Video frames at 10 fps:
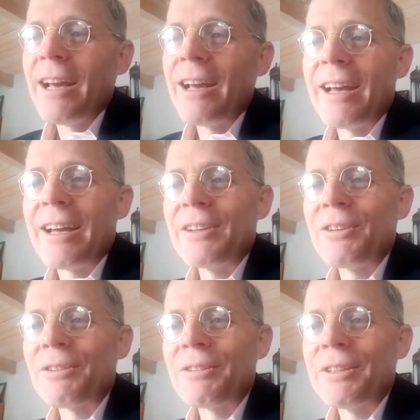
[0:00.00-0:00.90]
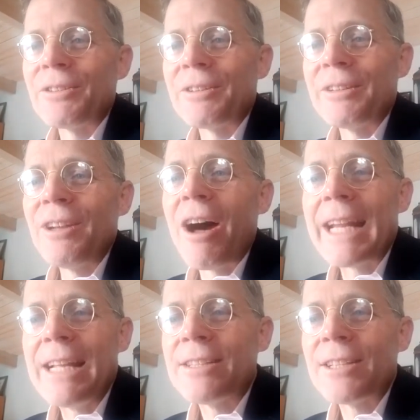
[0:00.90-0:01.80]
uh, you're you're not
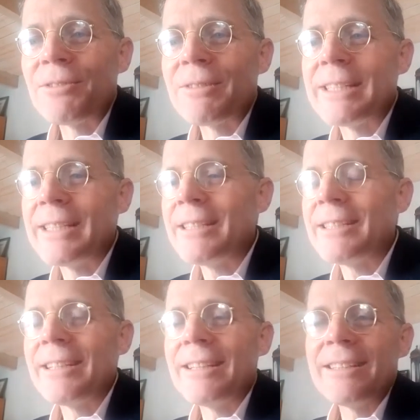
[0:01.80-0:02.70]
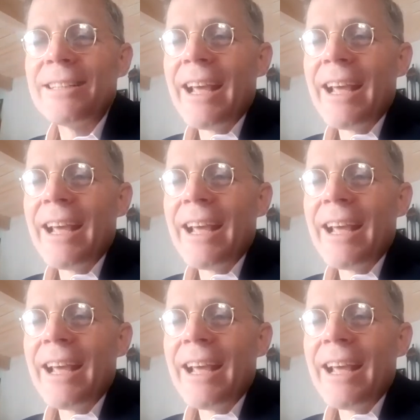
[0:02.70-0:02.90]
insulin resistant,